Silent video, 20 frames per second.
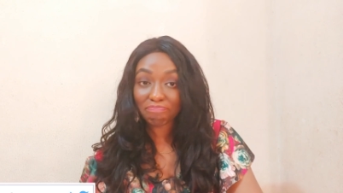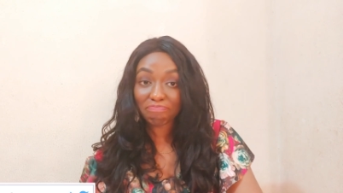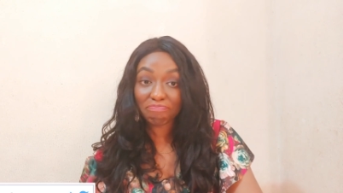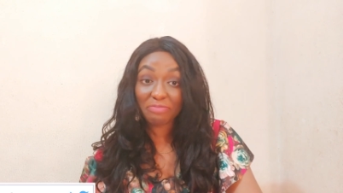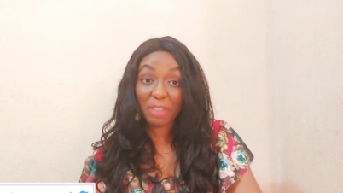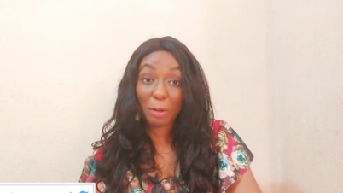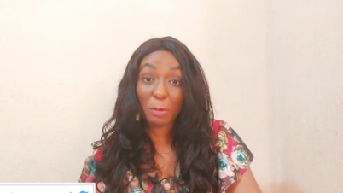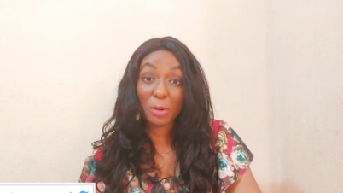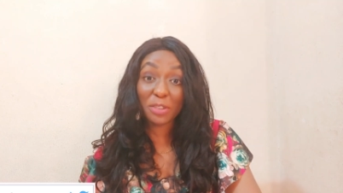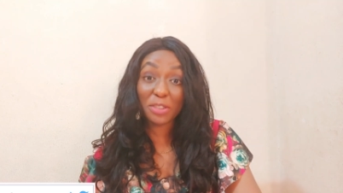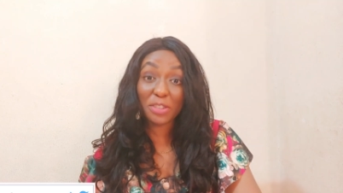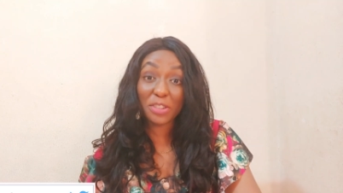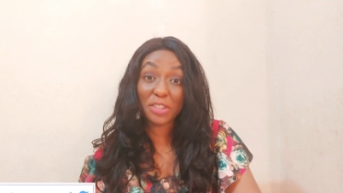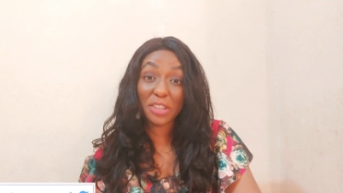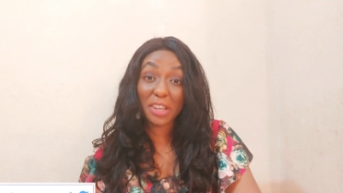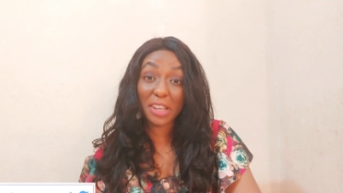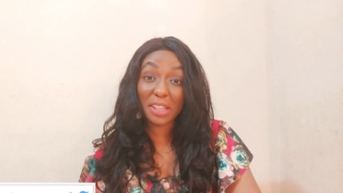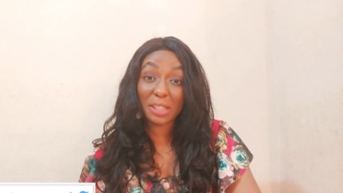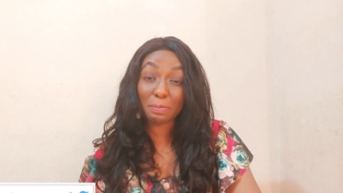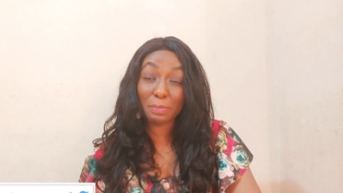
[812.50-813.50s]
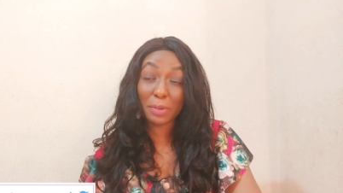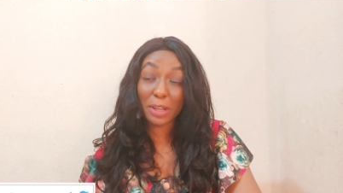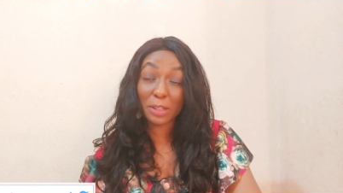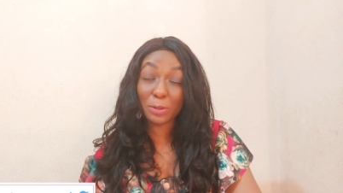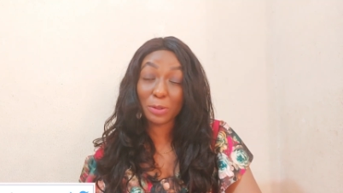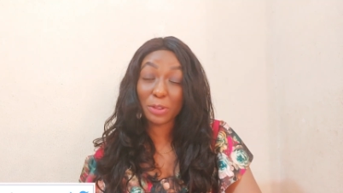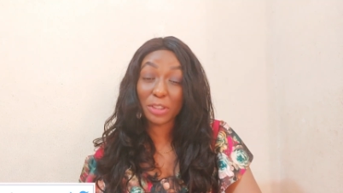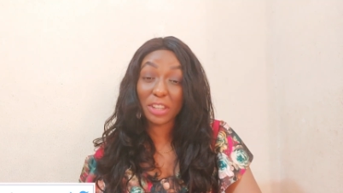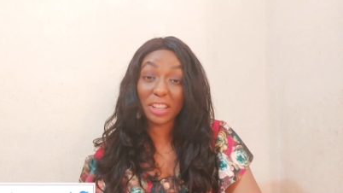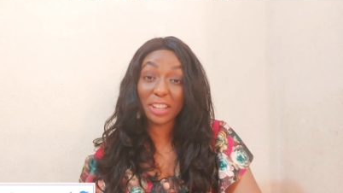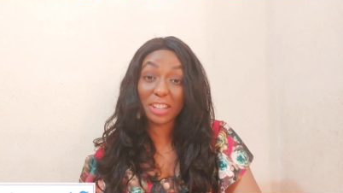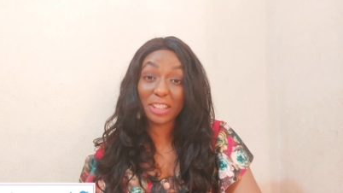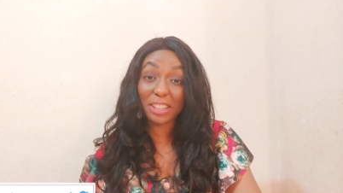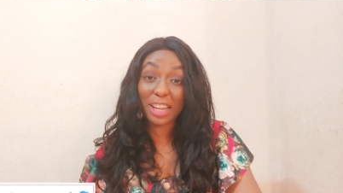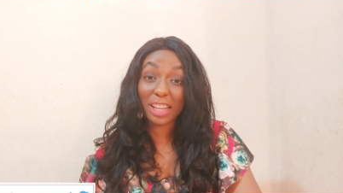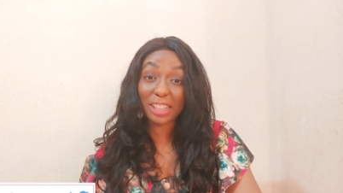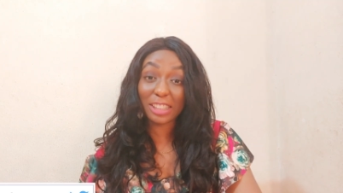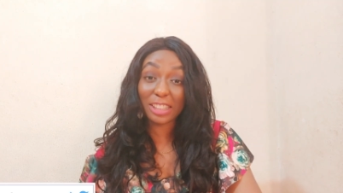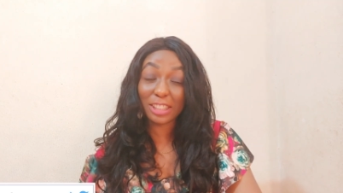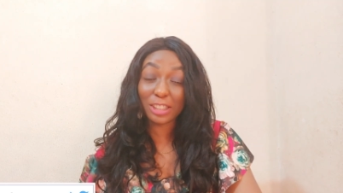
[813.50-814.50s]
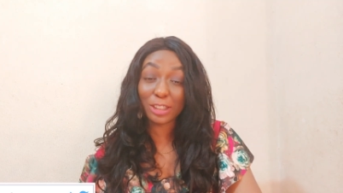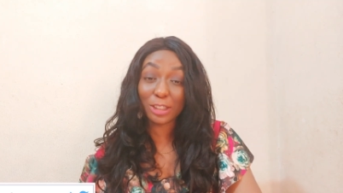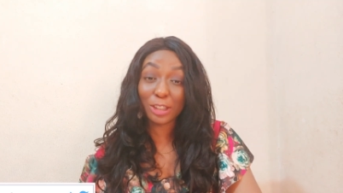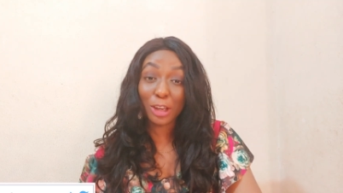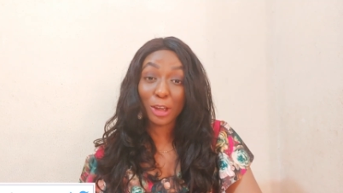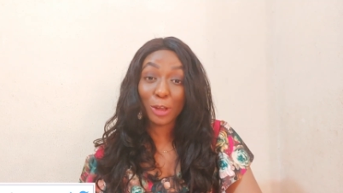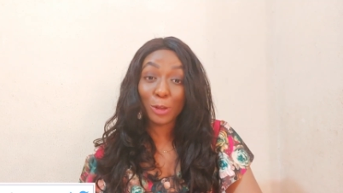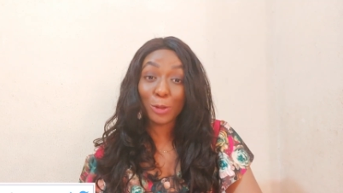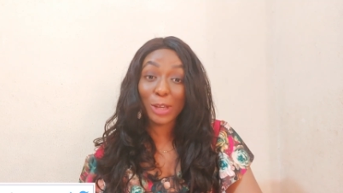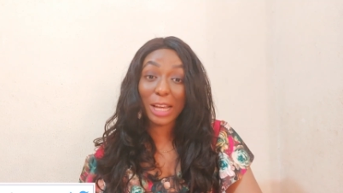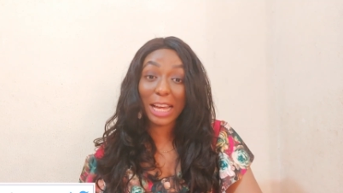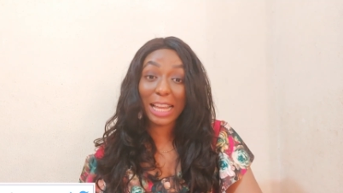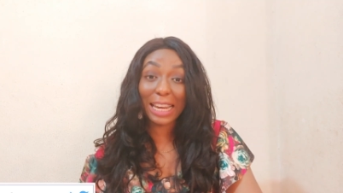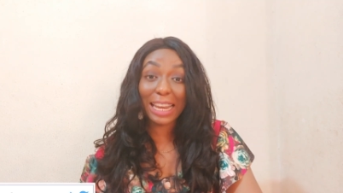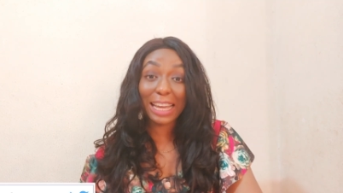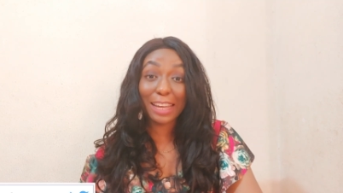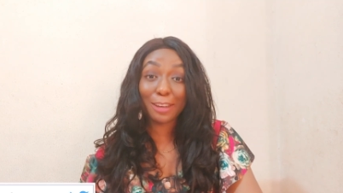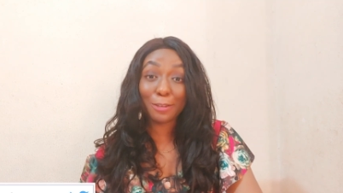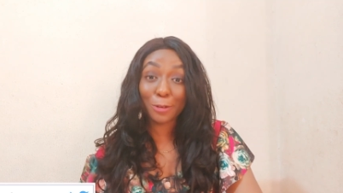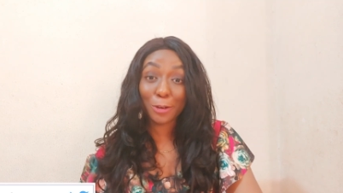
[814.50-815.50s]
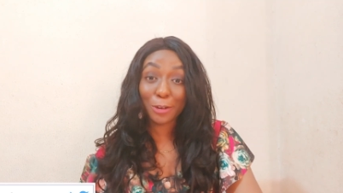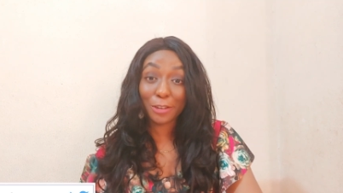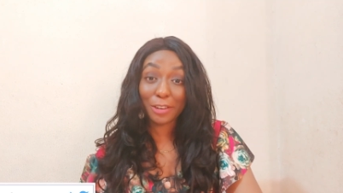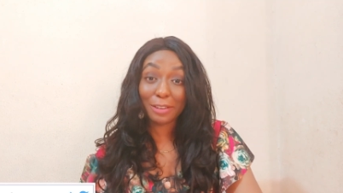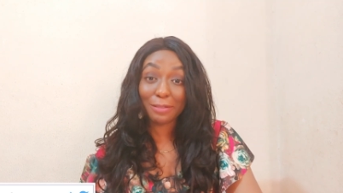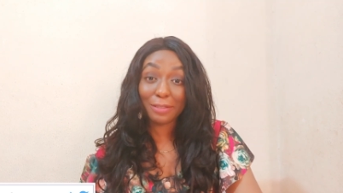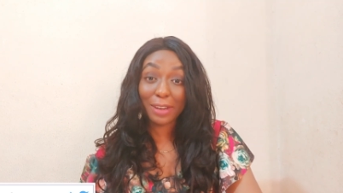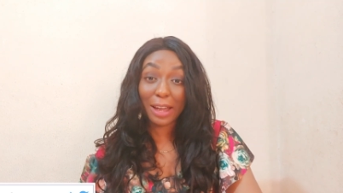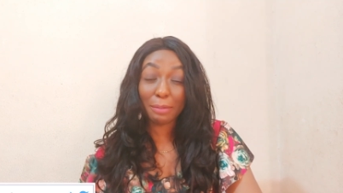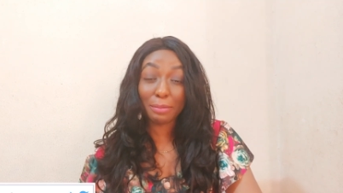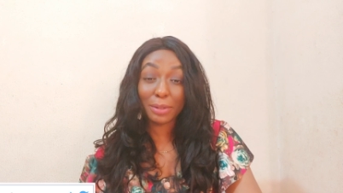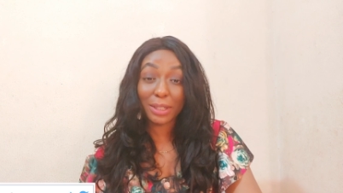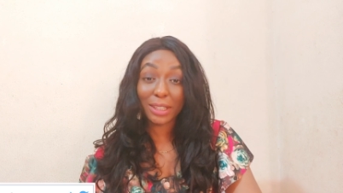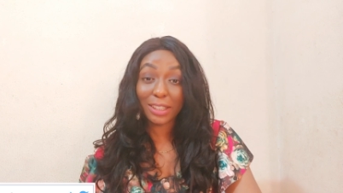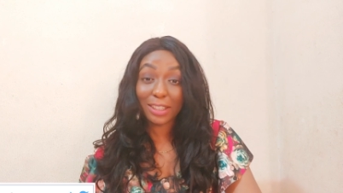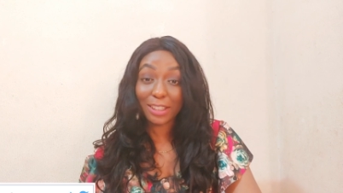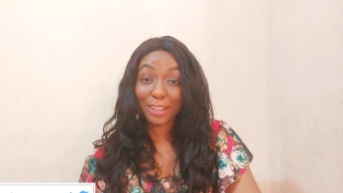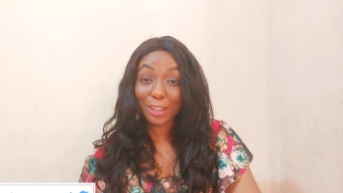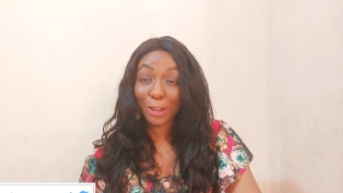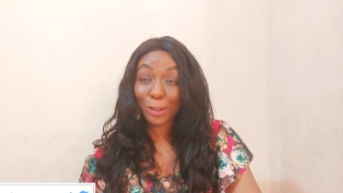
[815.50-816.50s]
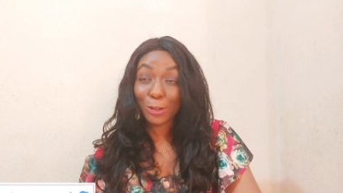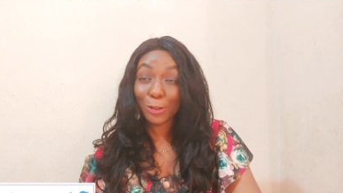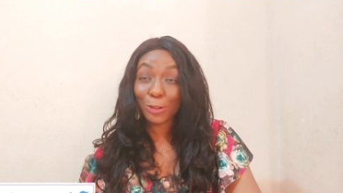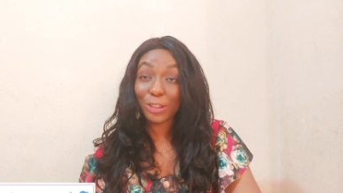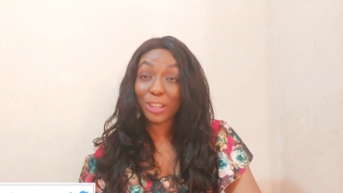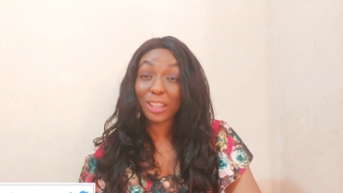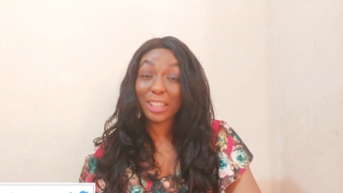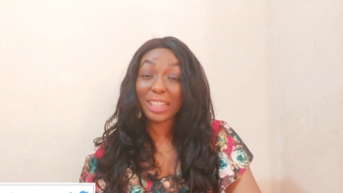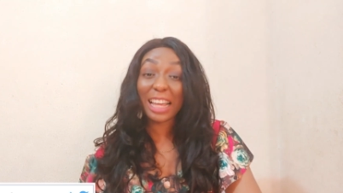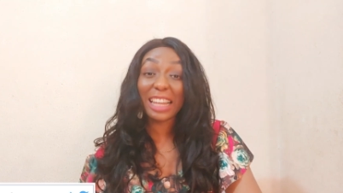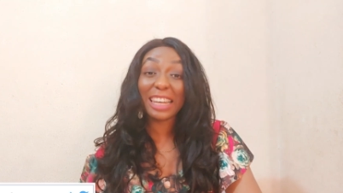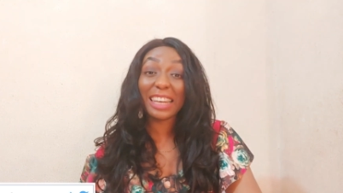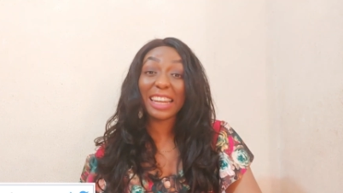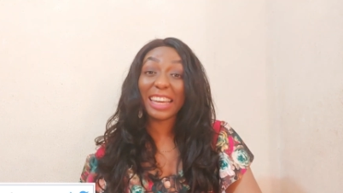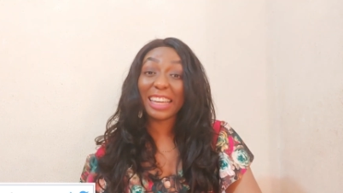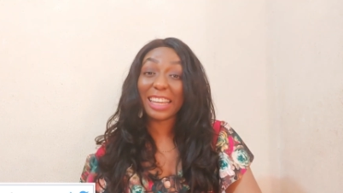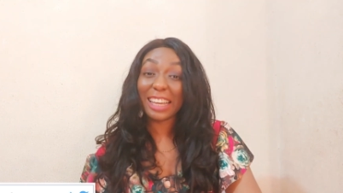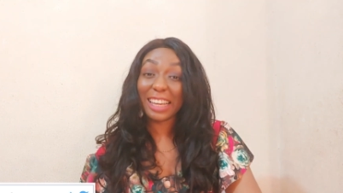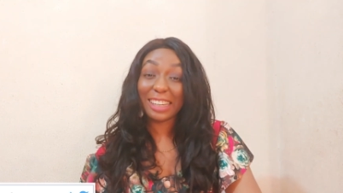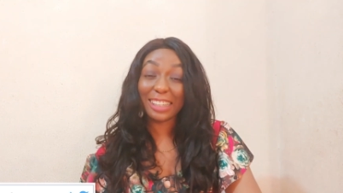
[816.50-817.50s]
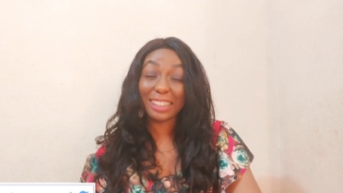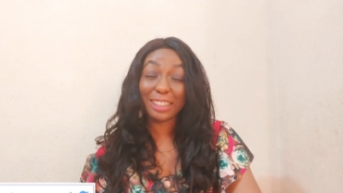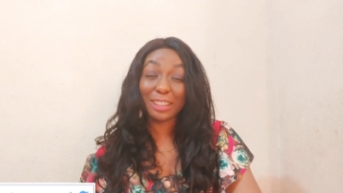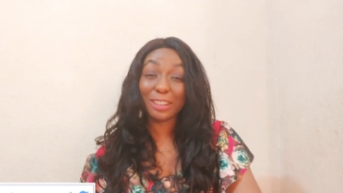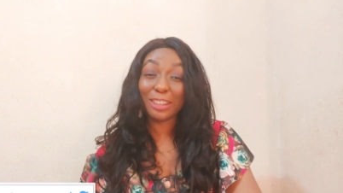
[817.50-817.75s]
What do you expect? You think that you can lie forever, Abby? You think that lie can...